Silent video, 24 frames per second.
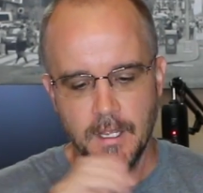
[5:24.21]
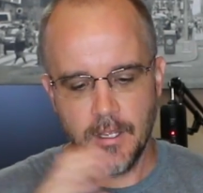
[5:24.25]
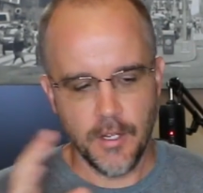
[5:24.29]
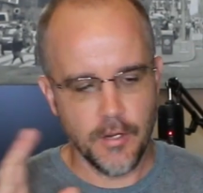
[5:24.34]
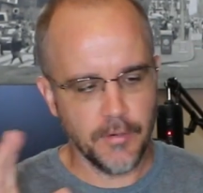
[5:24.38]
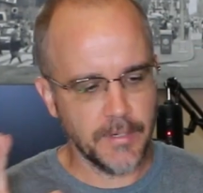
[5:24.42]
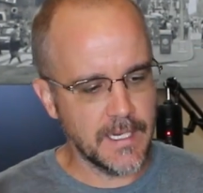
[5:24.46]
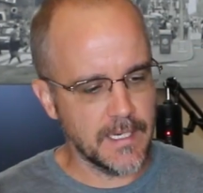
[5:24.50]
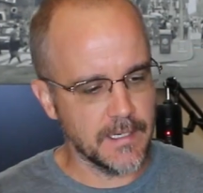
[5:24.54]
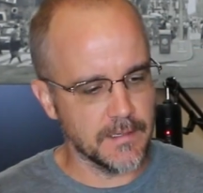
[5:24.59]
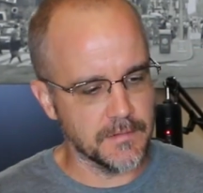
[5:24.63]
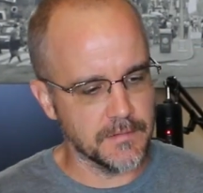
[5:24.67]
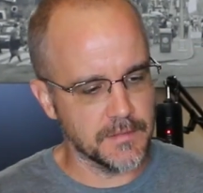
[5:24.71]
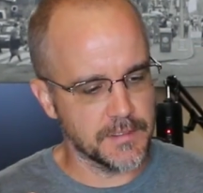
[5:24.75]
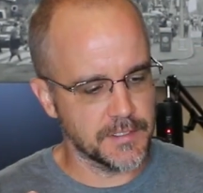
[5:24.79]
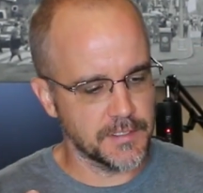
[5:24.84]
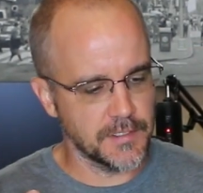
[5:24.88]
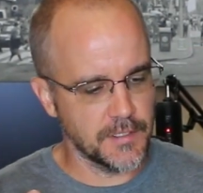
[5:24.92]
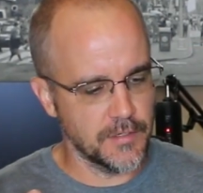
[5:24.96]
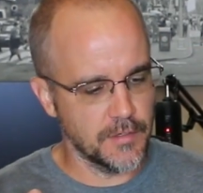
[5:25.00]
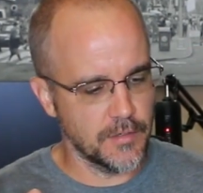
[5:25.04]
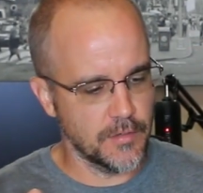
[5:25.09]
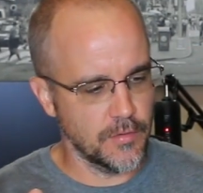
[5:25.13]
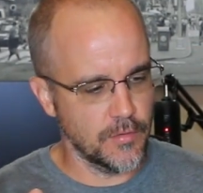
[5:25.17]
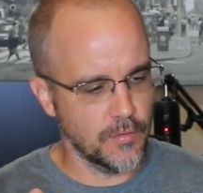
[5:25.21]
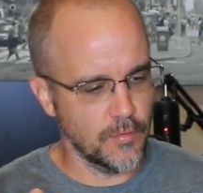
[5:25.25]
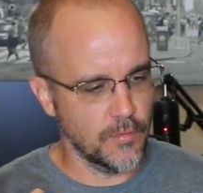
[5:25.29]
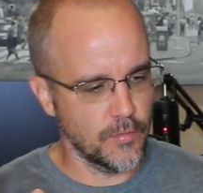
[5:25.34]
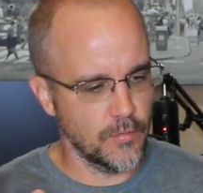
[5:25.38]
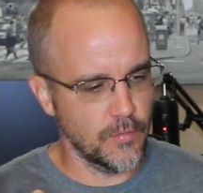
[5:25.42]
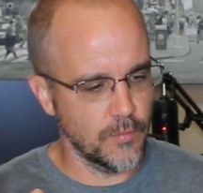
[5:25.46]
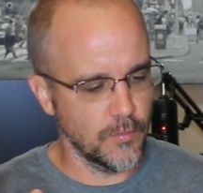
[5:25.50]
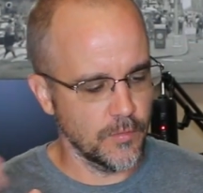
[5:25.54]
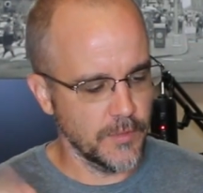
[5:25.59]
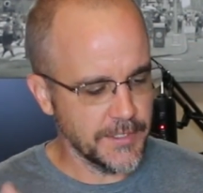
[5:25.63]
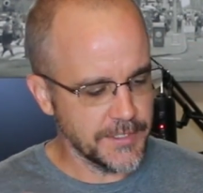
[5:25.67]
Okay,
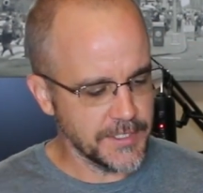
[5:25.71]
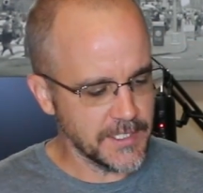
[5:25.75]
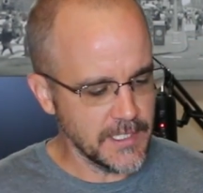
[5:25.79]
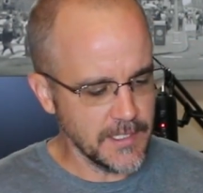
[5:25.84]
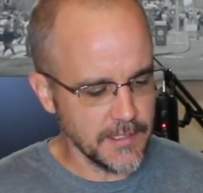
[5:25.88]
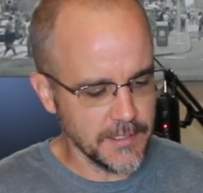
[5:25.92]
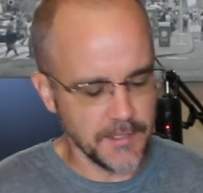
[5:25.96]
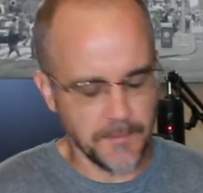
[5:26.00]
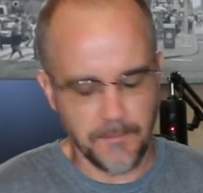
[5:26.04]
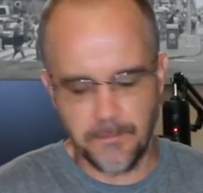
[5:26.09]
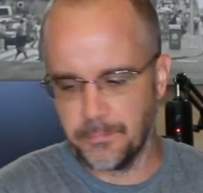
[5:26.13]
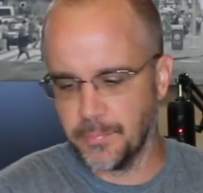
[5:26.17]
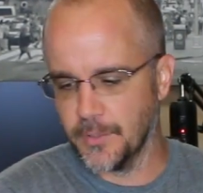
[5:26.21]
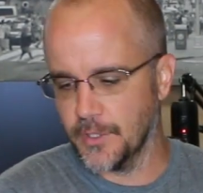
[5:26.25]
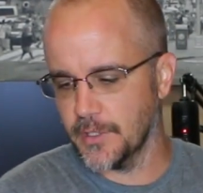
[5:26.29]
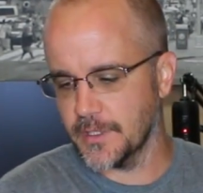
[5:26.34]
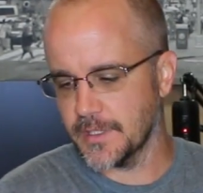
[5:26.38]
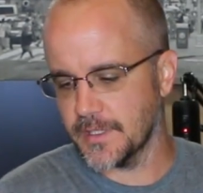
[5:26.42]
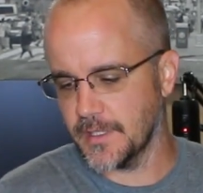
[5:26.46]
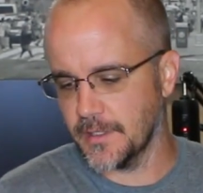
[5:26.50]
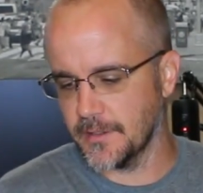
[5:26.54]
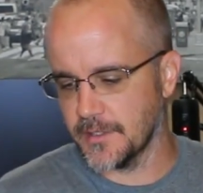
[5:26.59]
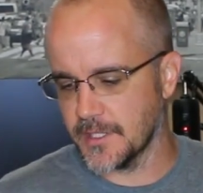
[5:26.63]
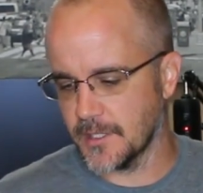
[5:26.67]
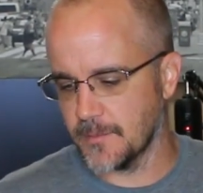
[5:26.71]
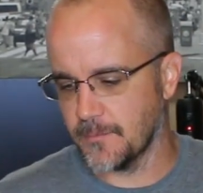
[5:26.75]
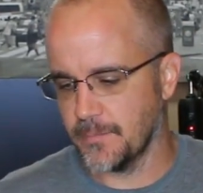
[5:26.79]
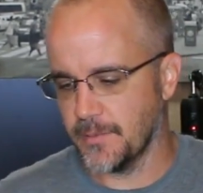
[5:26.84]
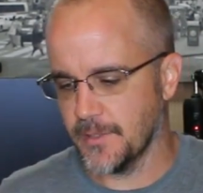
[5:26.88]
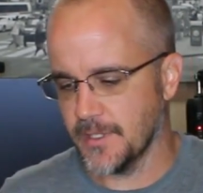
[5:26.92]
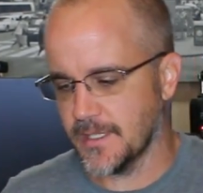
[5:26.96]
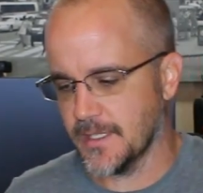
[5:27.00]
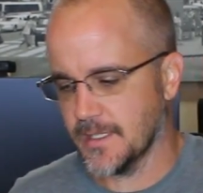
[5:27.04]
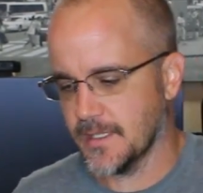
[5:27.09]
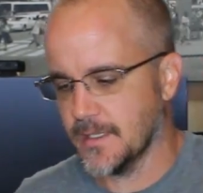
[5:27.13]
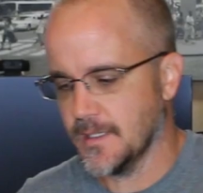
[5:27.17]
so let's get into books that are
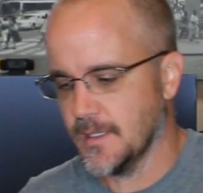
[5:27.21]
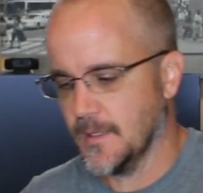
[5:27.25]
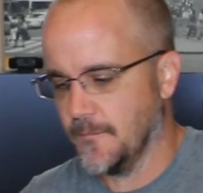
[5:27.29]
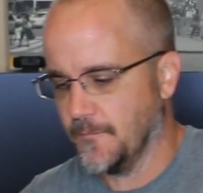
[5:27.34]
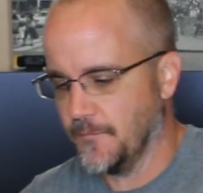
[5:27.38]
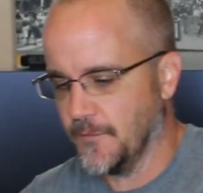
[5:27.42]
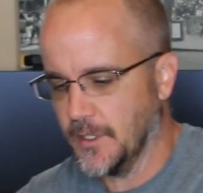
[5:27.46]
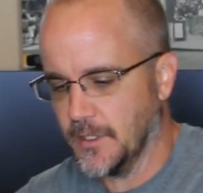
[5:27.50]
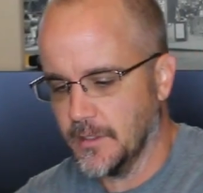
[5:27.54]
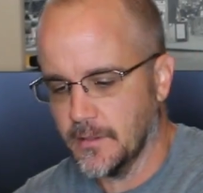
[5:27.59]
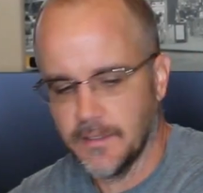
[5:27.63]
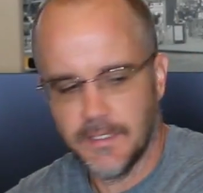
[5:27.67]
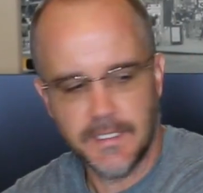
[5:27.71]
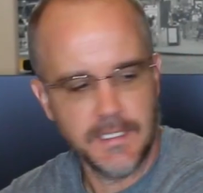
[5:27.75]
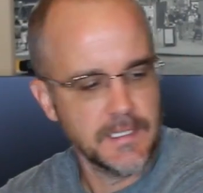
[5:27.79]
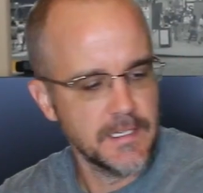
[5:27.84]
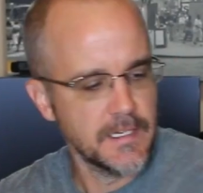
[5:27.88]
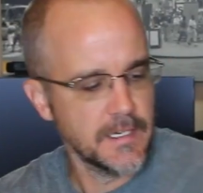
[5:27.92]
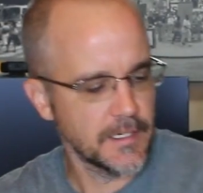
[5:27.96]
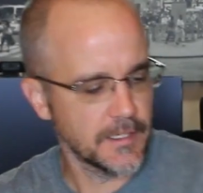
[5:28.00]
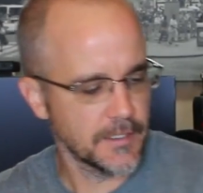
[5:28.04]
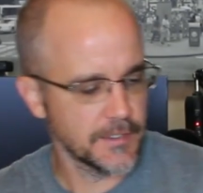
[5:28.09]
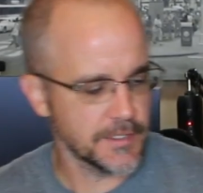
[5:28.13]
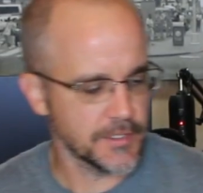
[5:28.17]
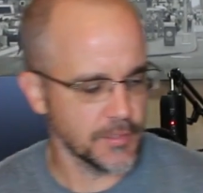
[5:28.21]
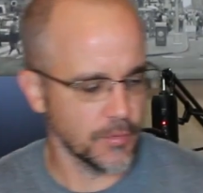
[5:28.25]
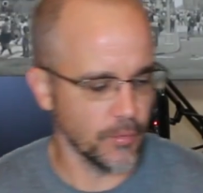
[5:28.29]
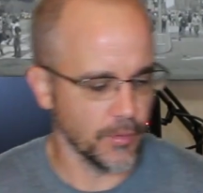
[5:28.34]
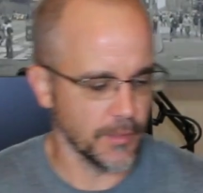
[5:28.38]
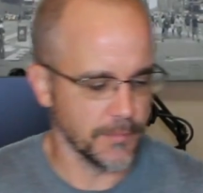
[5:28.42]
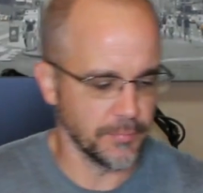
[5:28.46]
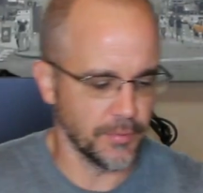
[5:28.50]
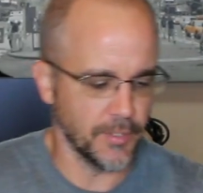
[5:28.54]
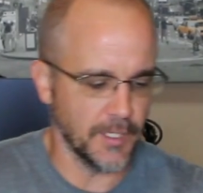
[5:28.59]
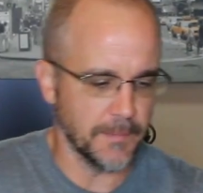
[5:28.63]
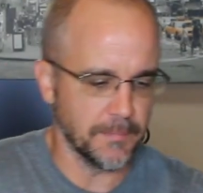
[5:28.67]
specifically geared
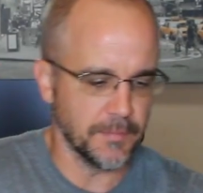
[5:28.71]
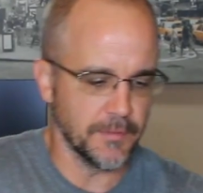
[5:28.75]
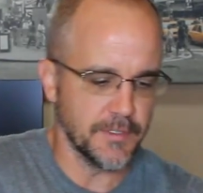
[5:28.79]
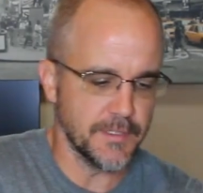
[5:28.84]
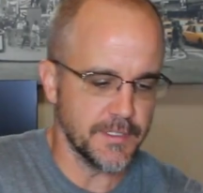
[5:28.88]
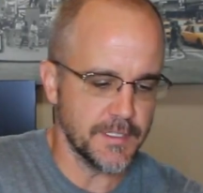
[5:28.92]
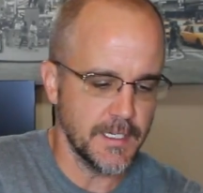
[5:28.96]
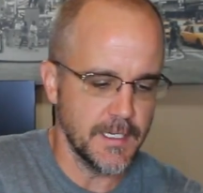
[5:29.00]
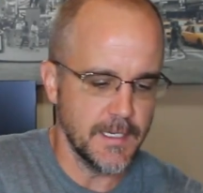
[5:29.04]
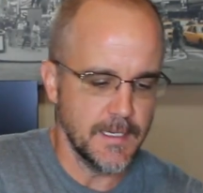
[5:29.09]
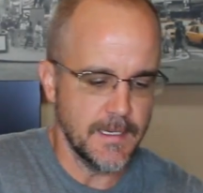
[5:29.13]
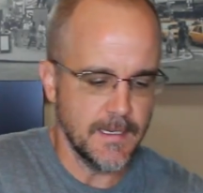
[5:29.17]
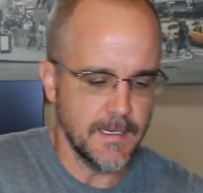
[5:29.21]
toward preppers.